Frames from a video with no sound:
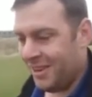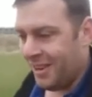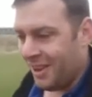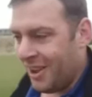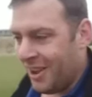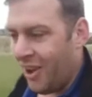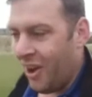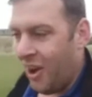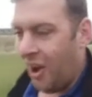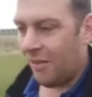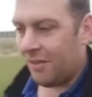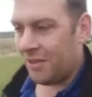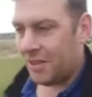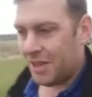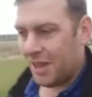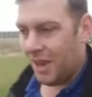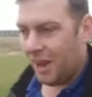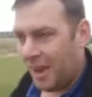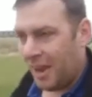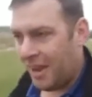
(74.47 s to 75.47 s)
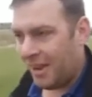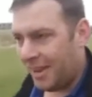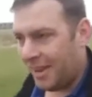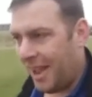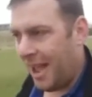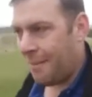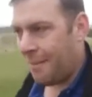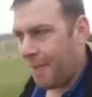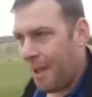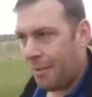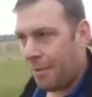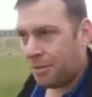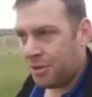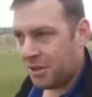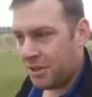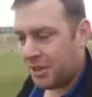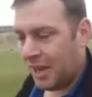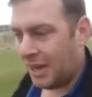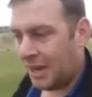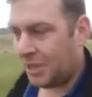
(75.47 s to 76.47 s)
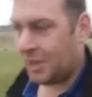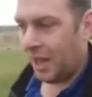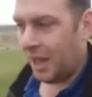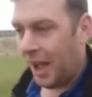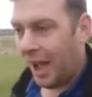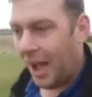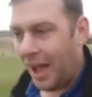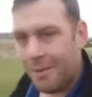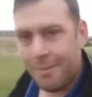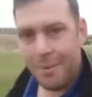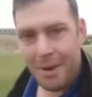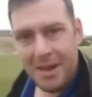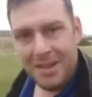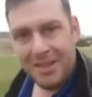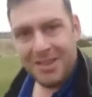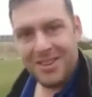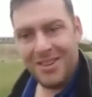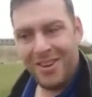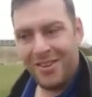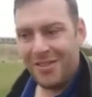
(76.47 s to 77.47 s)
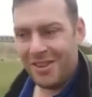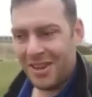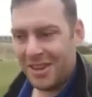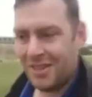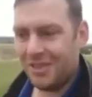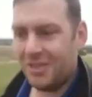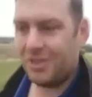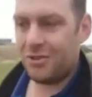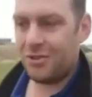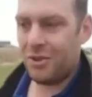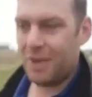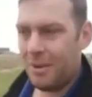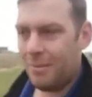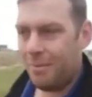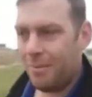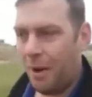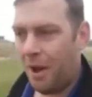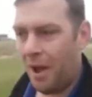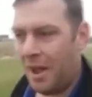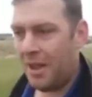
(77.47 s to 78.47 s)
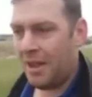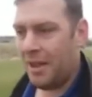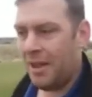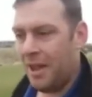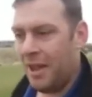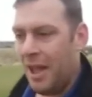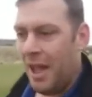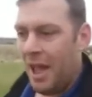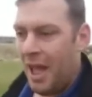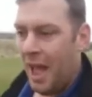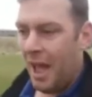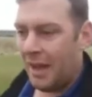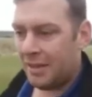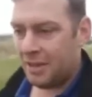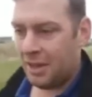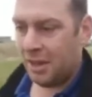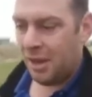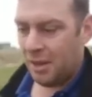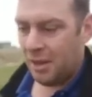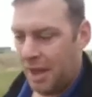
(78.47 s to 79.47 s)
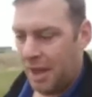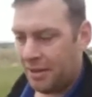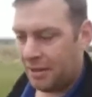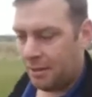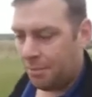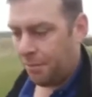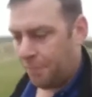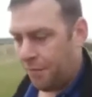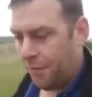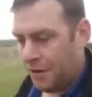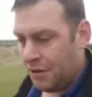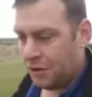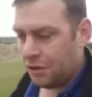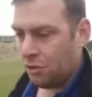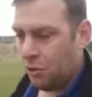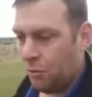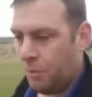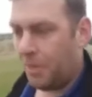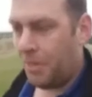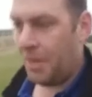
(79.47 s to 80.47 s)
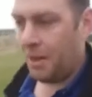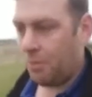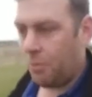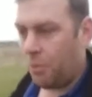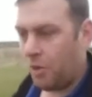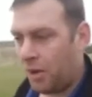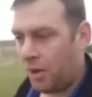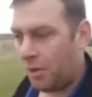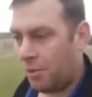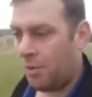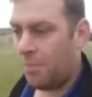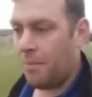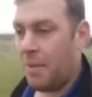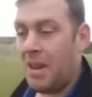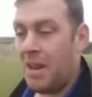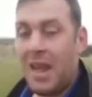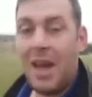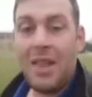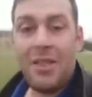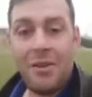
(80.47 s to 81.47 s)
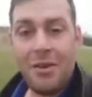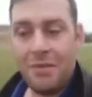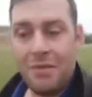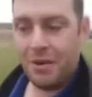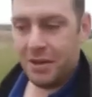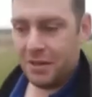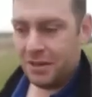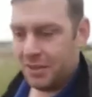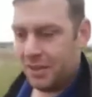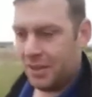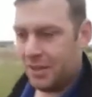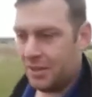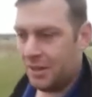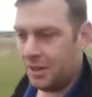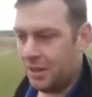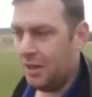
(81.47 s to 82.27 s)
obviously I am able to touch the heartbeat of the industry by acting as a professional, but then working with many other investors and